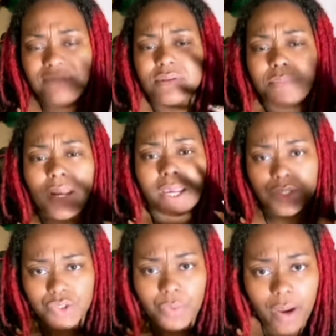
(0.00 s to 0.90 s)
I have
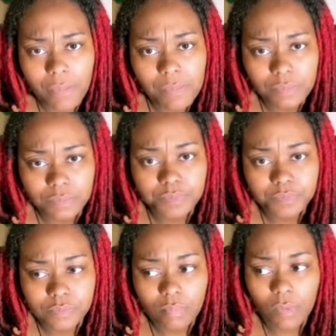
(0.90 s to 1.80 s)
something I enjoy.
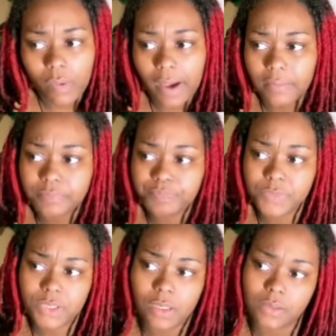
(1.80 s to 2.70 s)
Okay,
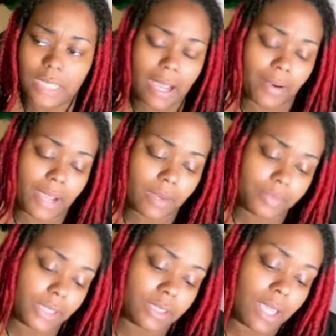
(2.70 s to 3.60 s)
so
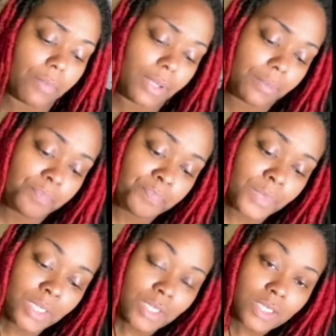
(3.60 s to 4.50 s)
I'll put it that way.
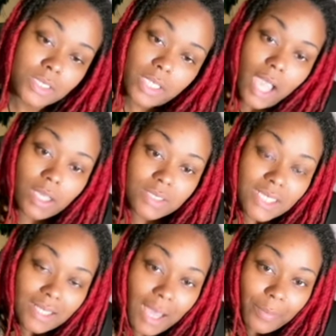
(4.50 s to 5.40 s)
So y'all
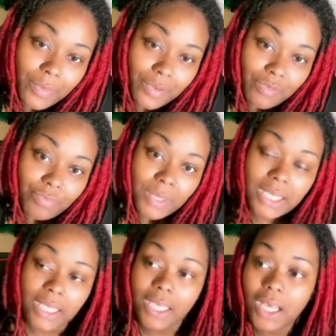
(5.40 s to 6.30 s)
gonna see a lot more
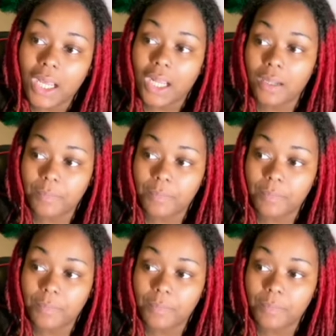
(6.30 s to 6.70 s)
of me.